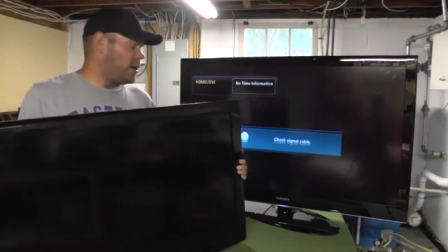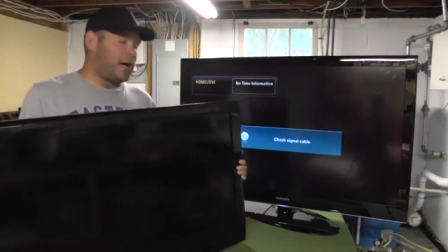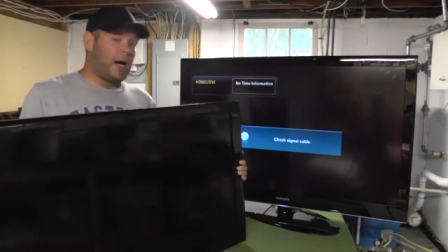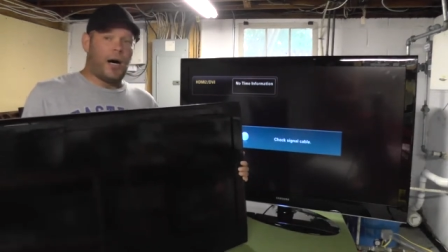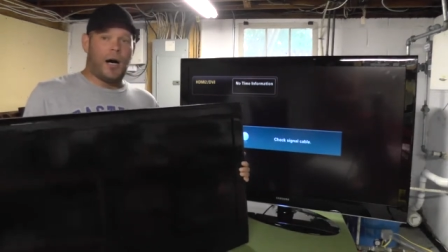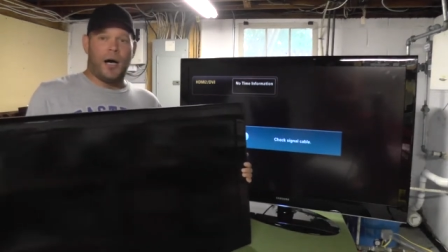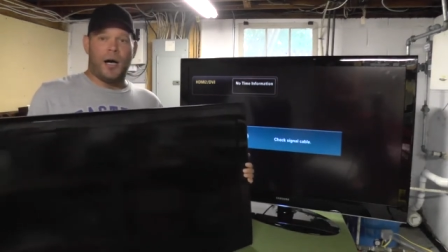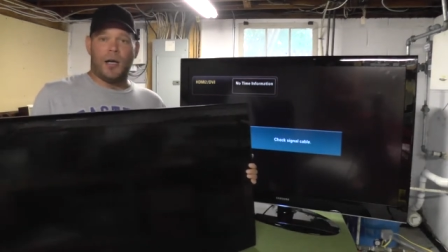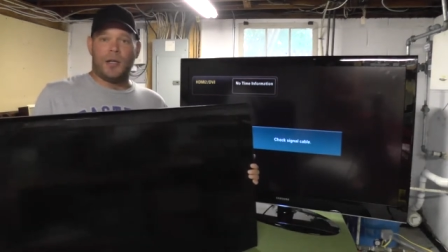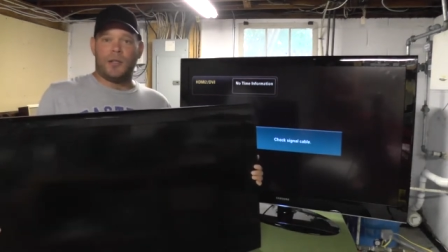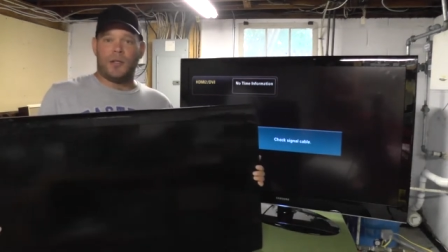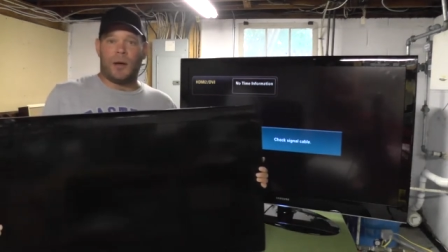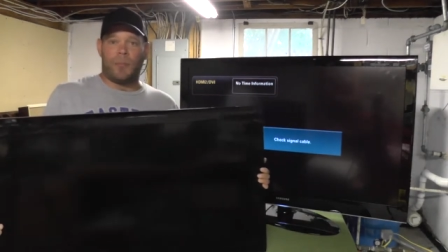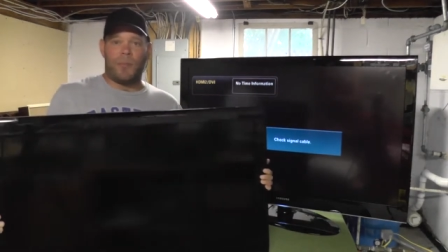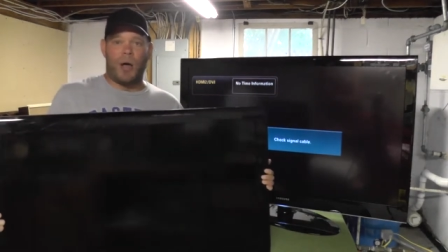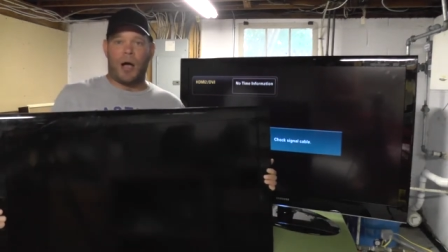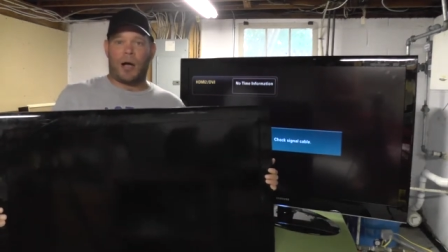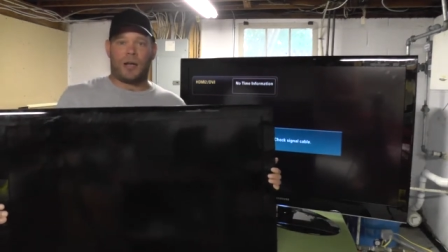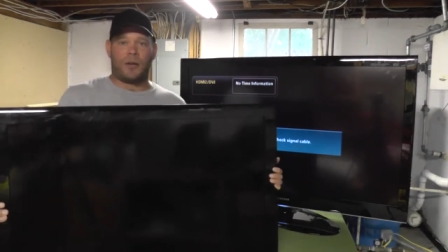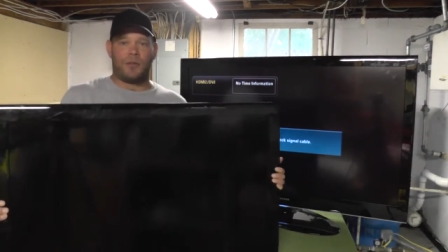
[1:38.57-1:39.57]
Uh, I'm
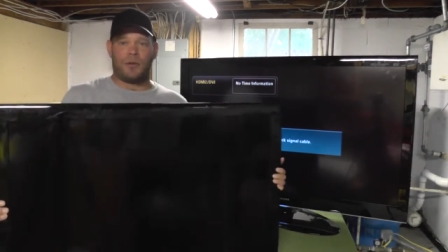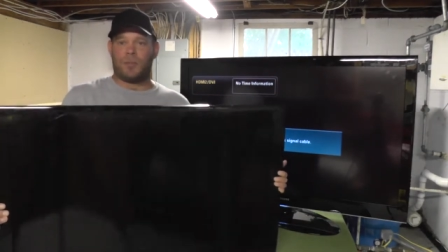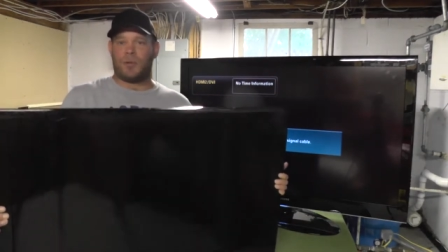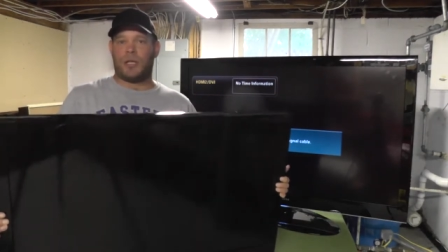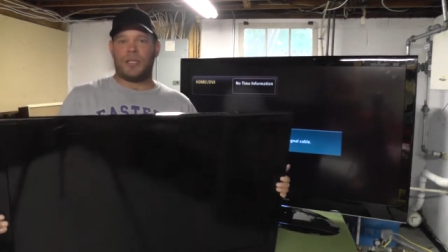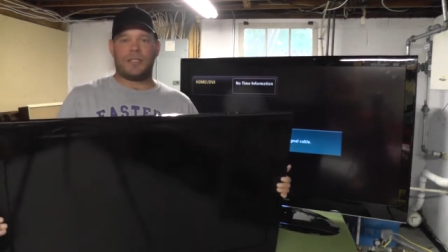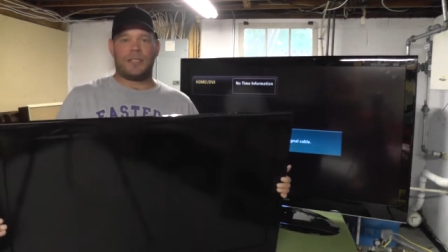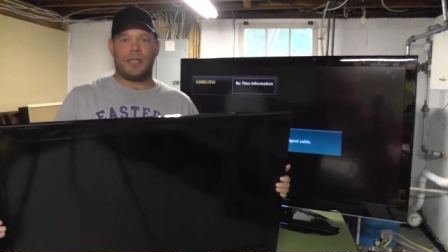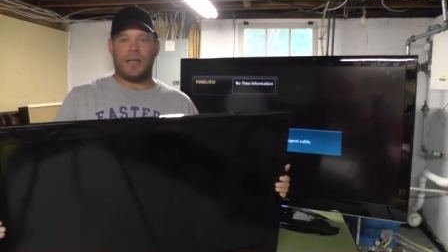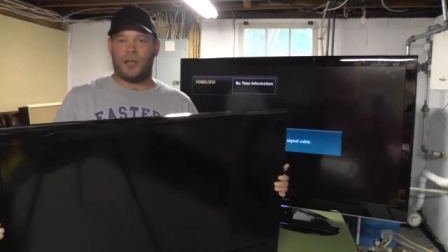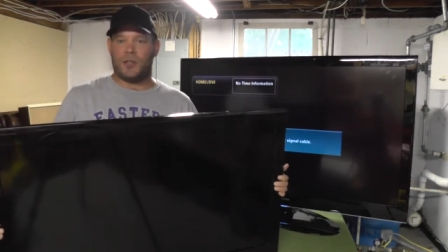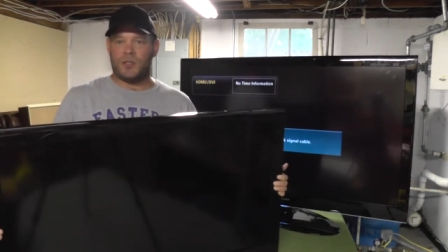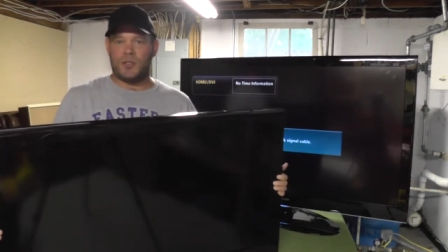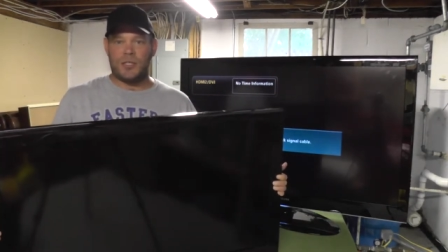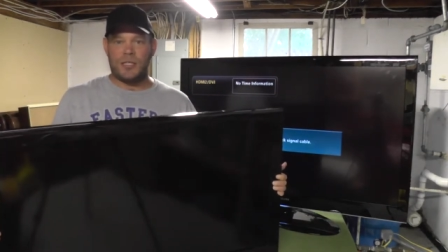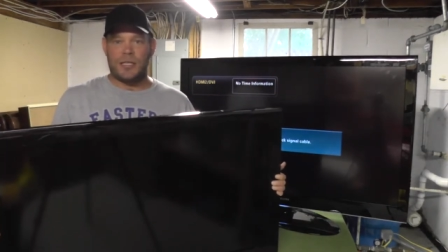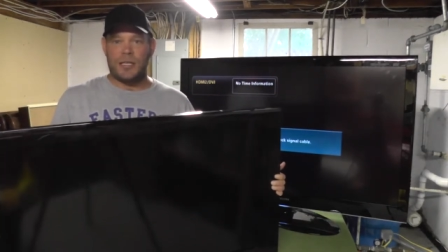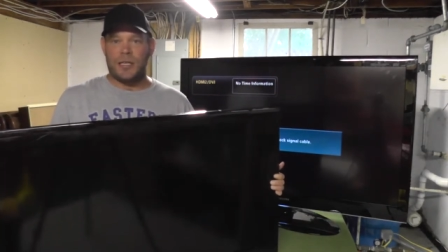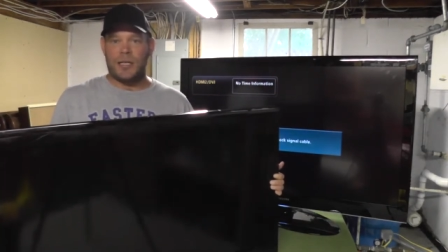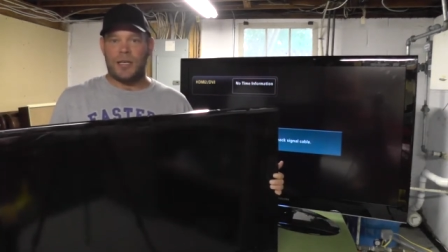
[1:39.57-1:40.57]
not going to replace the L
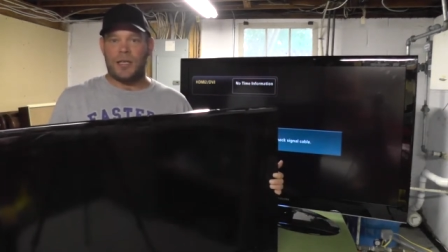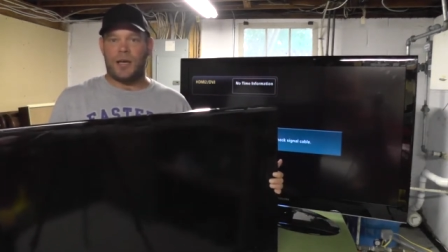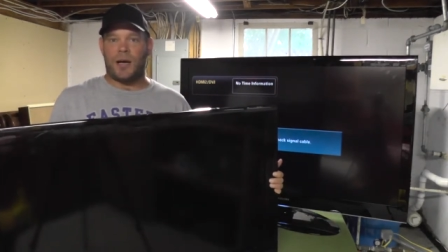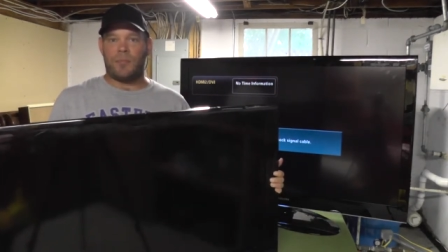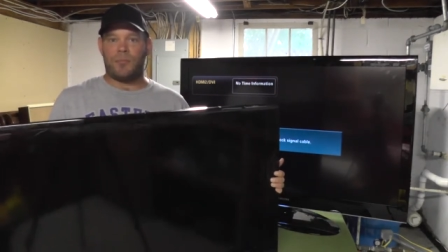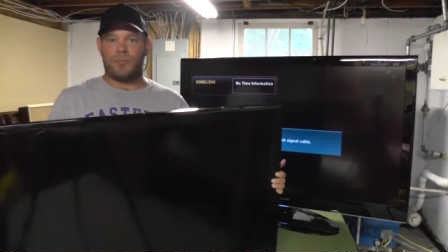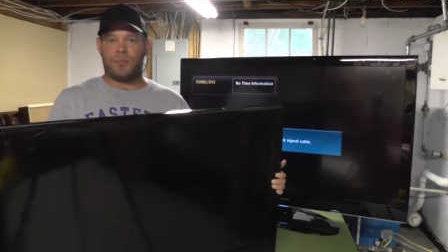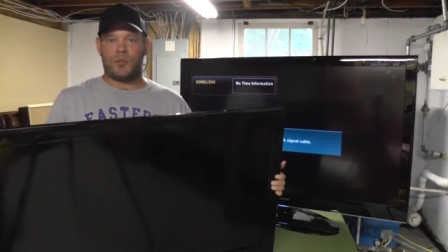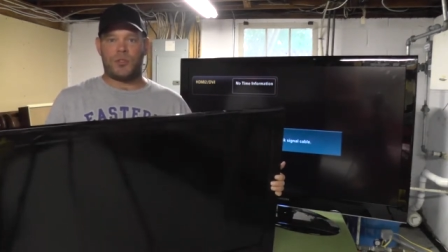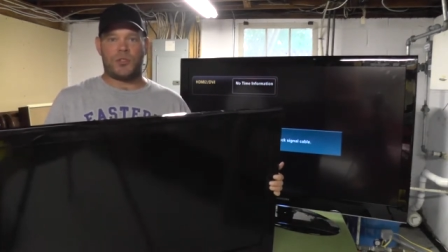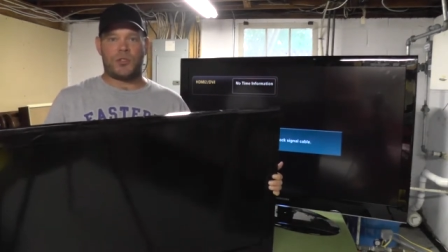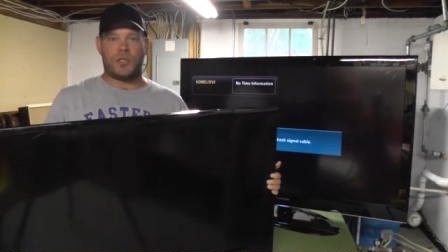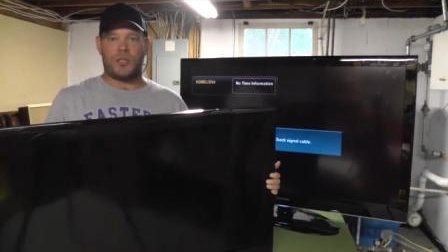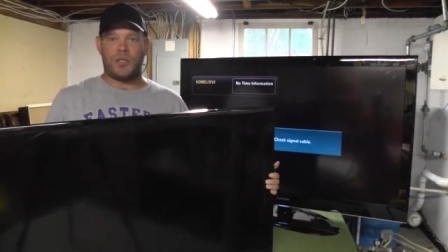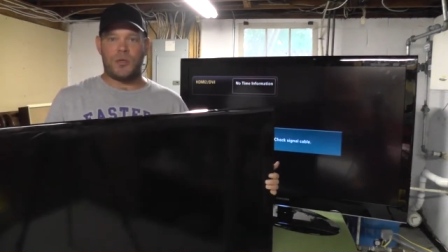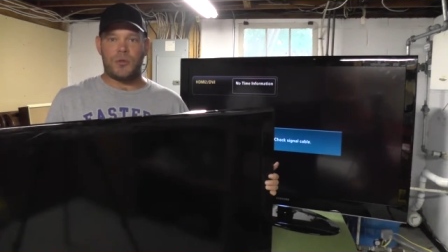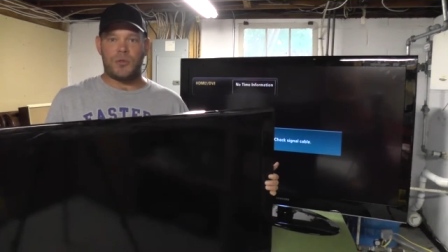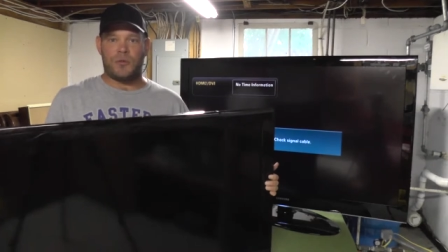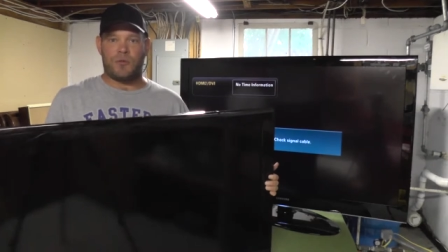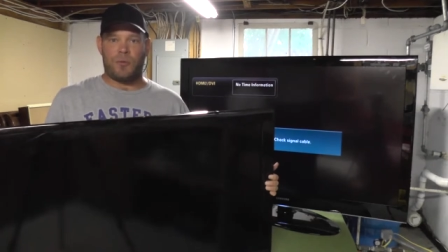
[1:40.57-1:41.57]
C D, I'm just
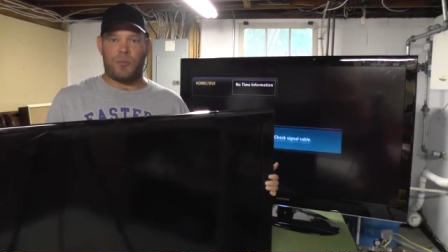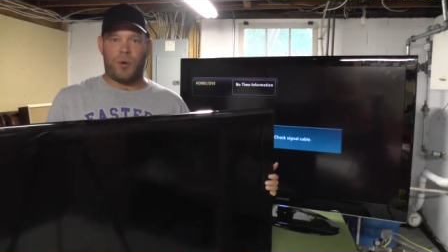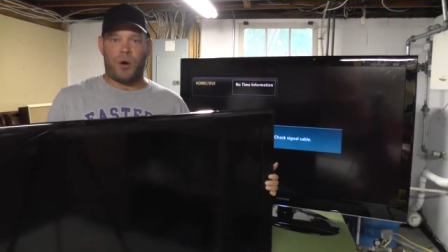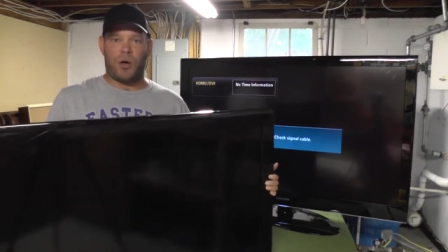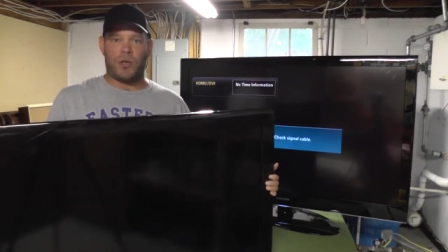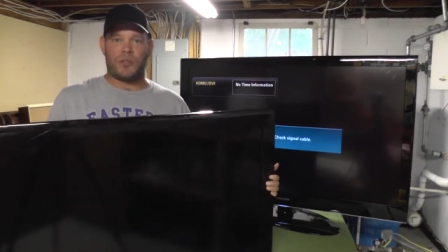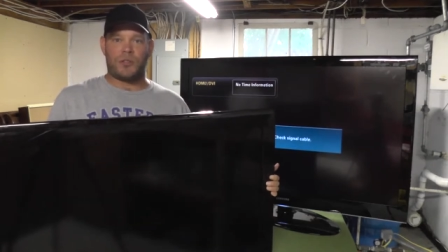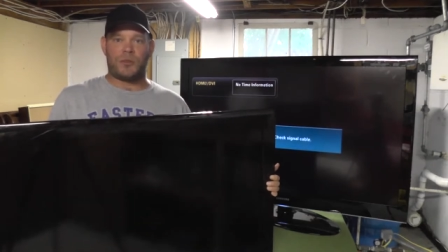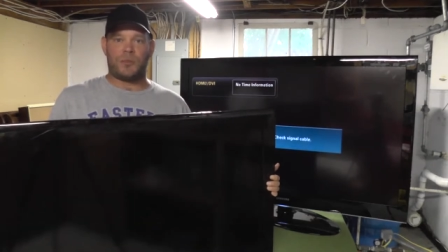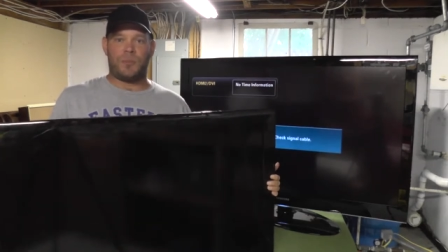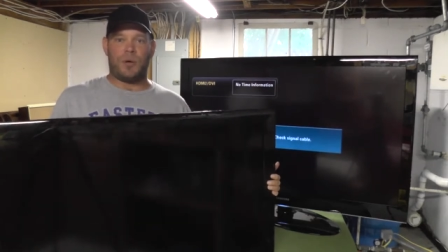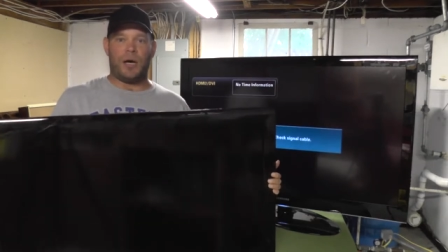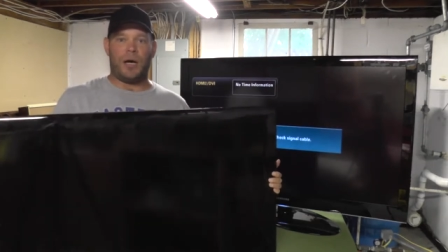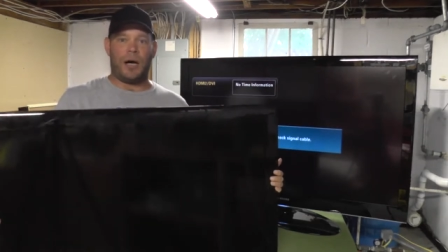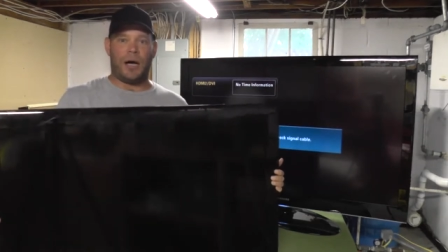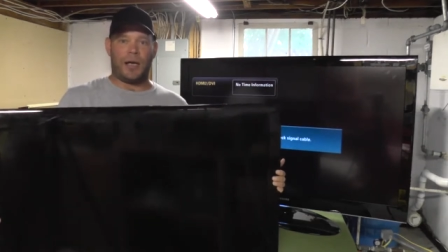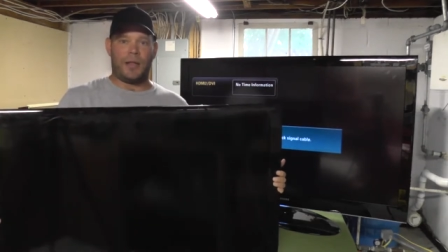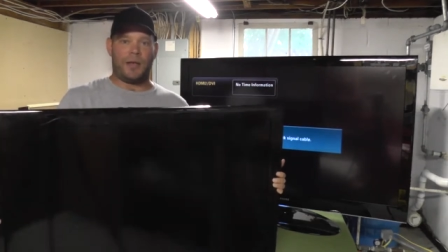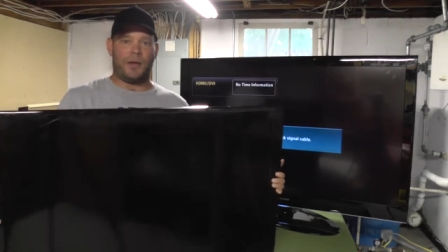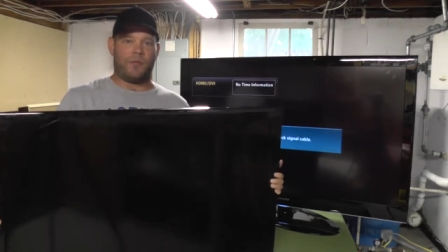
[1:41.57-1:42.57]
going to use it for parts,
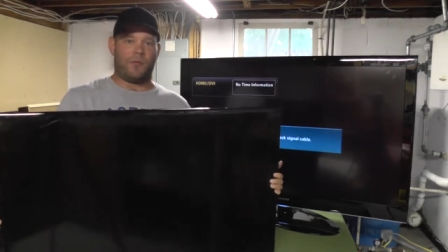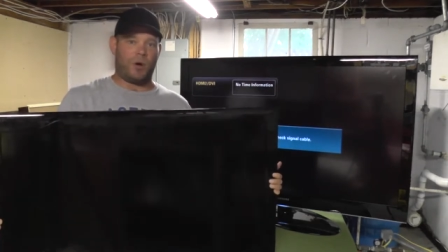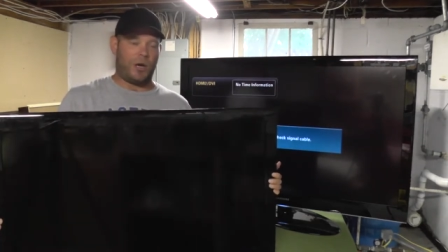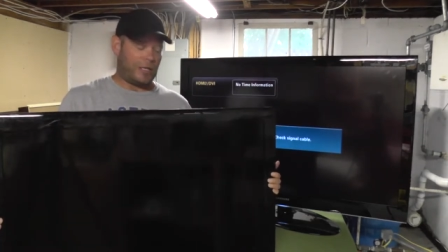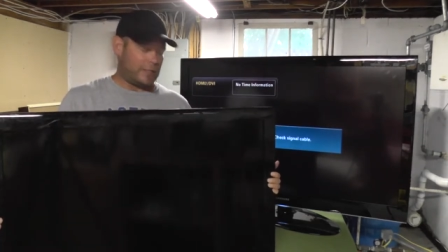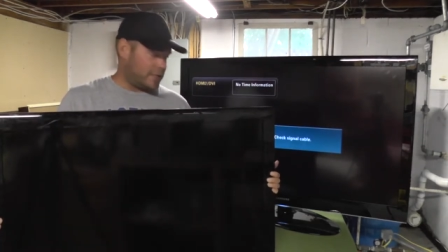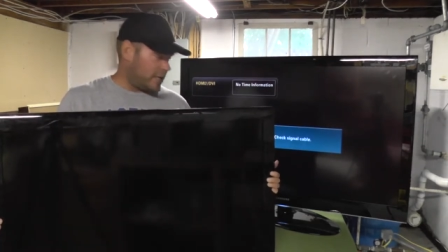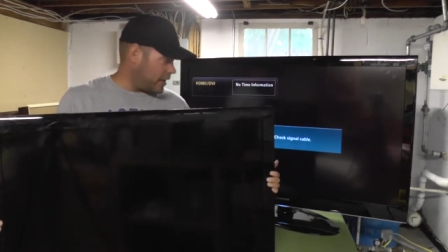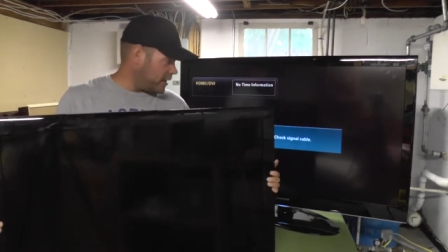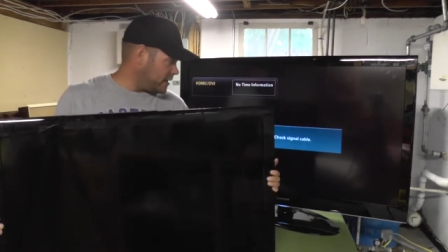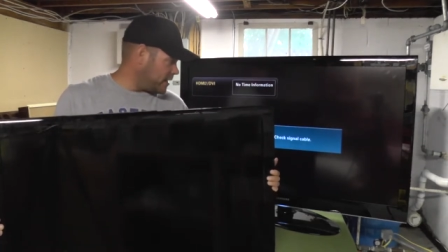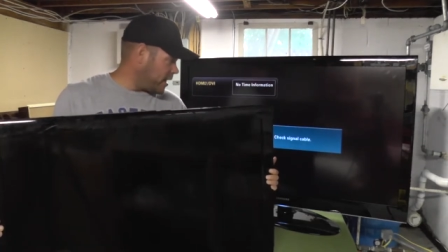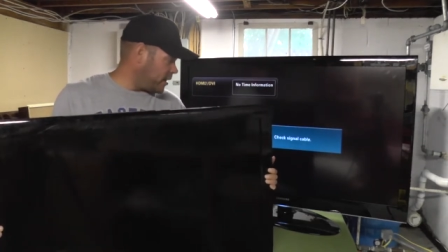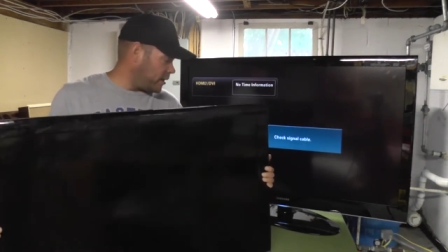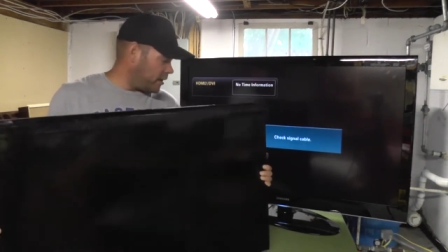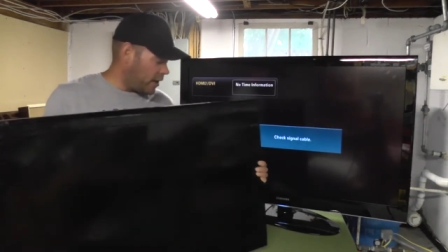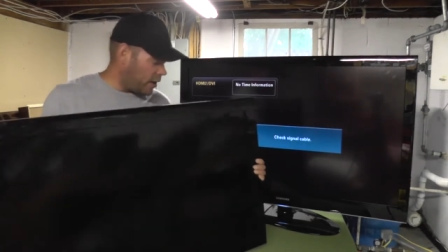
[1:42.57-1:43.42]
but I, therefore I can take it down and